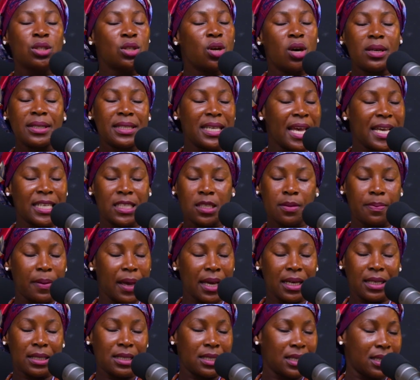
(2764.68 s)
Don't
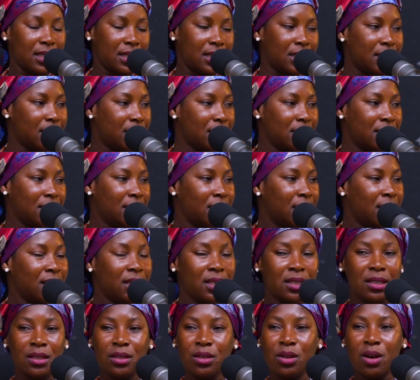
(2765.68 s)
expect it.
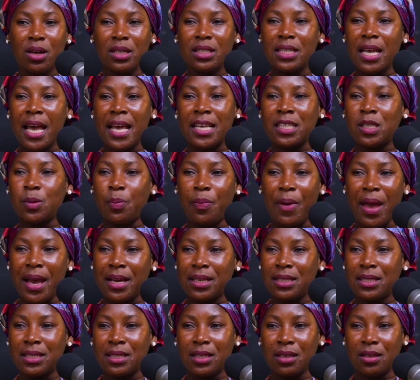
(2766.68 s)
Don't
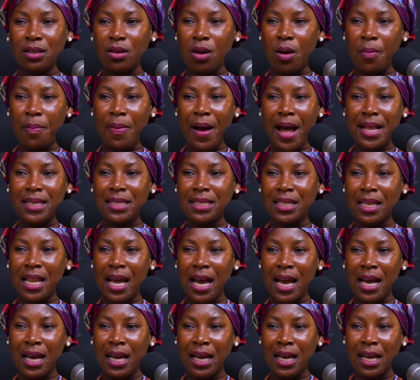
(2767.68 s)
expect your
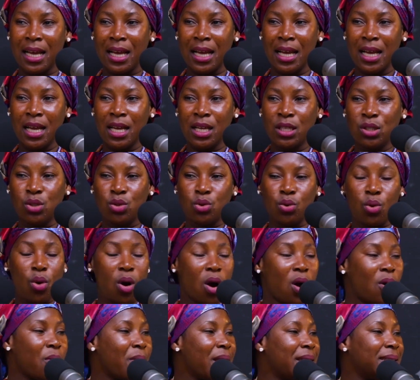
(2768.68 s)
partner to
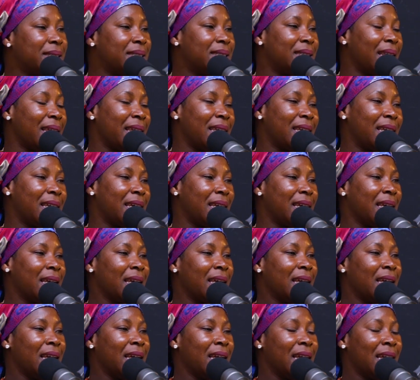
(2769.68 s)
always think,
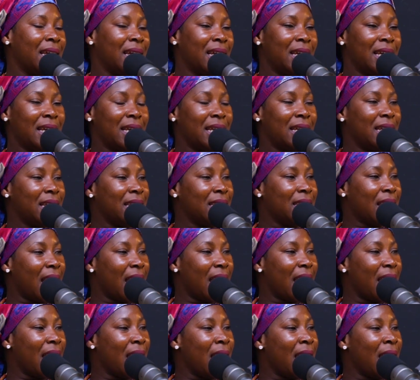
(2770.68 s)

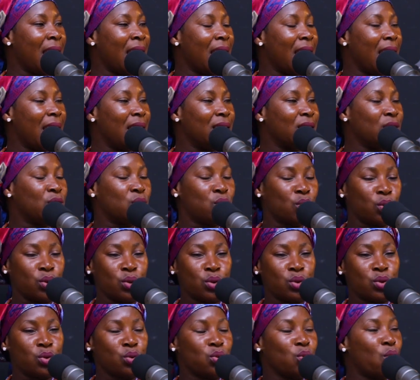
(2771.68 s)

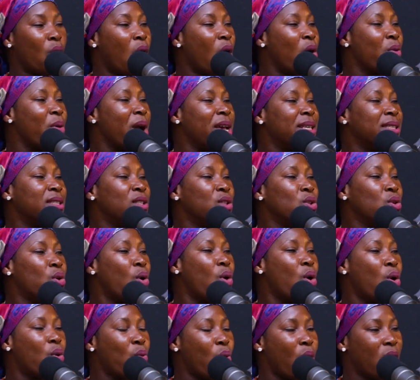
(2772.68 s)
to always know
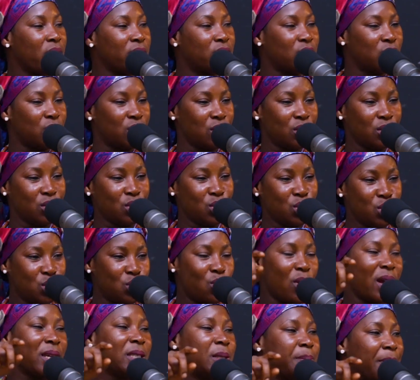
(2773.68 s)
what
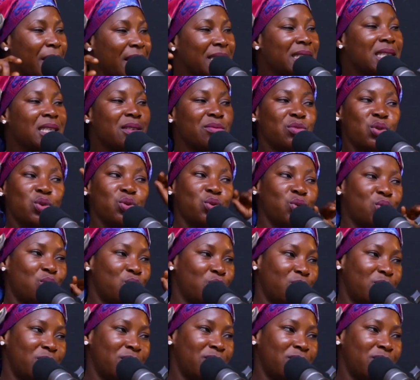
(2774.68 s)
you expect him to do.